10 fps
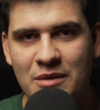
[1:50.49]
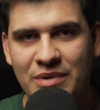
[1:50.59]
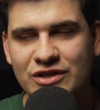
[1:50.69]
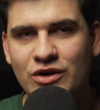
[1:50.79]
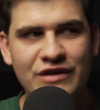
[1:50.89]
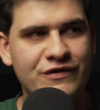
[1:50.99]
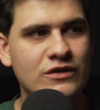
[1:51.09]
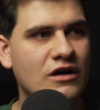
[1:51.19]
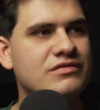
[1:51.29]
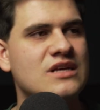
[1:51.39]
But you know, if
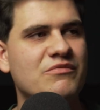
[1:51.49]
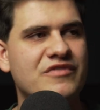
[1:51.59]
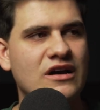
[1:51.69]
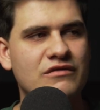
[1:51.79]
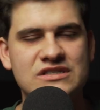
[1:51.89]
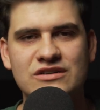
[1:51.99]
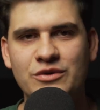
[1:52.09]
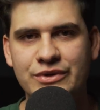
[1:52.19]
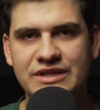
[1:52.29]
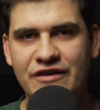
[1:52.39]
you love something, obviously
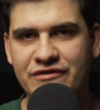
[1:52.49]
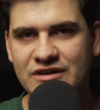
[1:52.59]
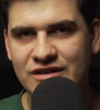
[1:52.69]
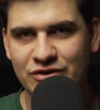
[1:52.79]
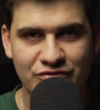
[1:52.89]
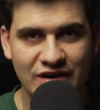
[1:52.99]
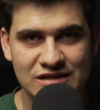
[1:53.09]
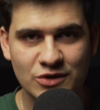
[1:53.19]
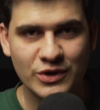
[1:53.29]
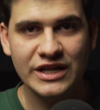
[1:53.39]
you put the effort in and you
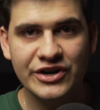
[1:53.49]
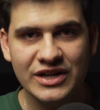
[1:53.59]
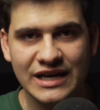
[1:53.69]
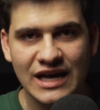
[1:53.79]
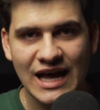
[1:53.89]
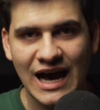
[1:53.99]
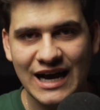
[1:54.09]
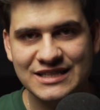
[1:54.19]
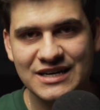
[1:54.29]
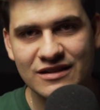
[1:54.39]
revise. So clearly,
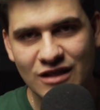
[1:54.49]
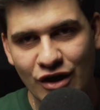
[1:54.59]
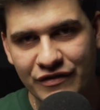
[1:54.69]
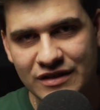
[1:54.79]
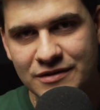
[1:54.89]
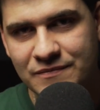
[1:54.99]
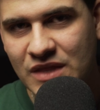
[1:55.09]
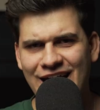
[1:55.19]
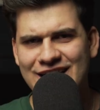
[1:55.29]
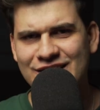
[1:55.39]
I didn't love it.
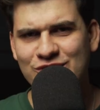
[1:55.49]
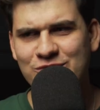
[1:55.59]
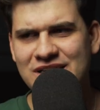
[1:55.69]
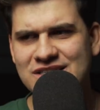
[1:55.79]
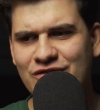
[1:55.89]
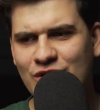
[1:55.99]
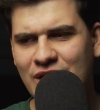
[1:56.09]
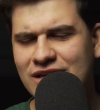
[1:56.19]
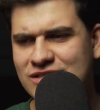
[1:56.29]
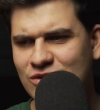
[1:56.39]
And I told myself,
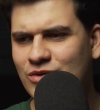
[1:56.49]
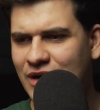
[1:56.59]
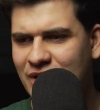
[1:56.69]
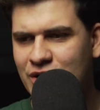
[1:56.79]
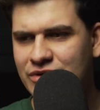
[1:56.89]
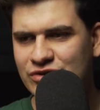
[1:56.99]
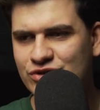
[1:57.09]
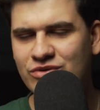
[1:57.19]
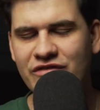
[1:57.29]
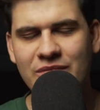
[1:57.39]
okay, so what am I going to
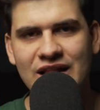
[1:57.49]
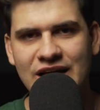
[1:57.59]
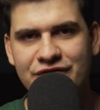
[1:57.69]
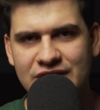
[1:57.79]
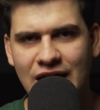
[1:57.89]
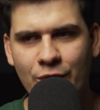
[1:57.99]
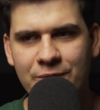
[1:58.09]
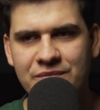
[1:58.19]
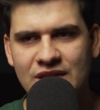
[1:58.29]
do with my life now?